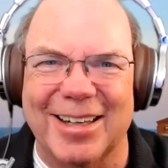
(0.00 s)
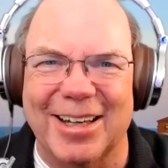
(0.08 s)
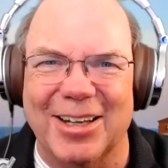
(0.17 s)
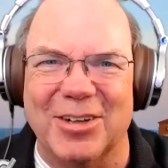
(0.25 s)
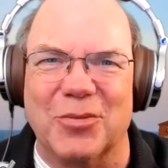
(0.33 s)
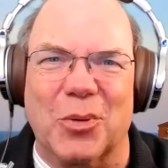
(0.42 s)

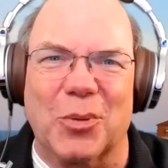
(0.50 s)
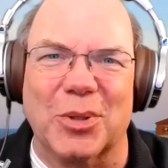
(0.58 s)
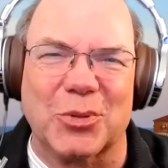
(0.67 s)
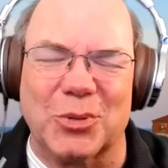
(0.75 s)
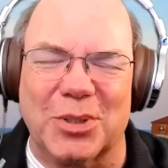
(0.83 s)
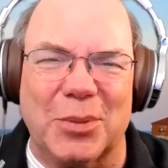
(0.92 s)
if we
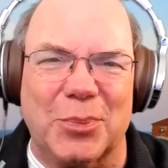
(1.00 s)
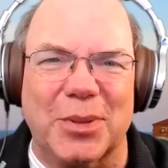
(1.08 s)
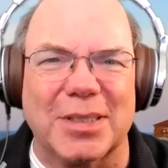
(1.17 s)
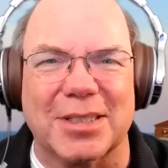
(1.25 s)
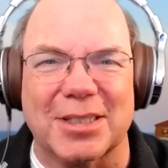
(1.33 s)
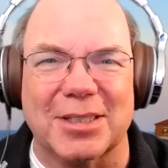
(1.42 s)
went too deep
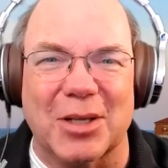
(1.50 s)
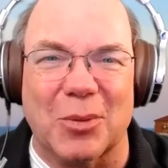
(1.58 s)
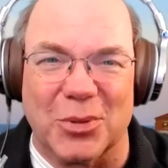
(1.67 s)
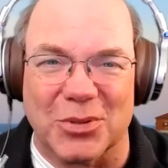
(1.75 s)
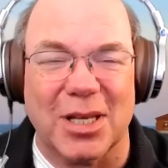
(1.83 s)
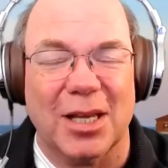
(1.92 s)
into the
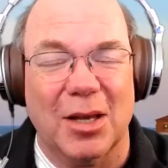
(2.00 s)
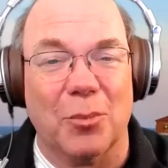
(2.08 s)
numbers.